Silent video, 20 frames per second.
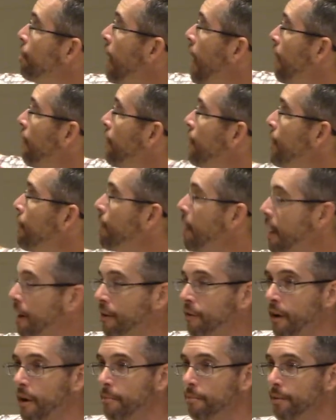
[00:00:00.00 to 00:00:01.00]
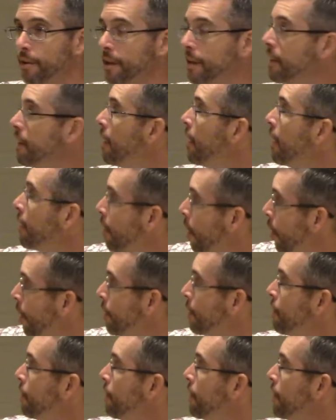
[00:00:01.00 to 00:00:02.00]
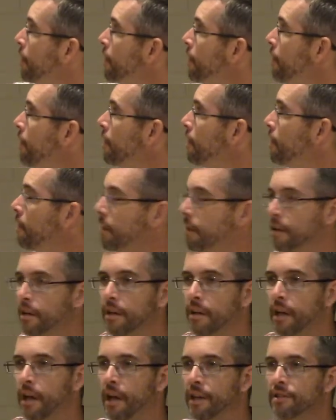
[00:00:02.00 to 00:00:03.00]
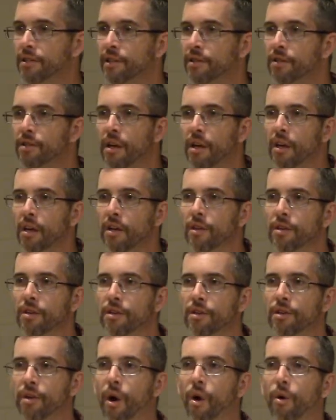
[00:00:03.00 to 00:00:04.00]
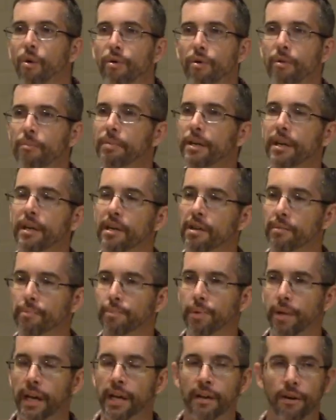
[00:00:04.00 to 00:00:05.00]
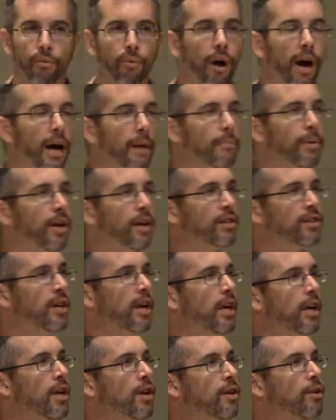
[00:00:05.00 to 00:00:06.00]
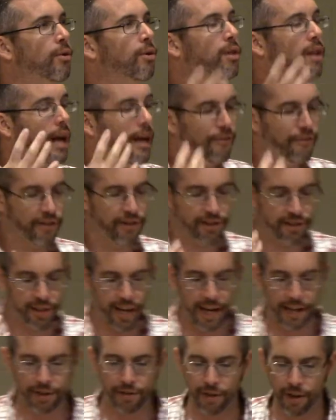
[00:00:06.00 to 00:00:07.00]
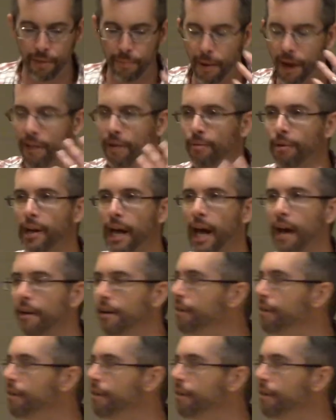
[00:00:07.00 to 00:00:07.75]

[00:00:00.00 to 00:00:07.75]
everything without grumbling and arguing. He says, don't be a complainer. Why? Because your life is saturated by the reality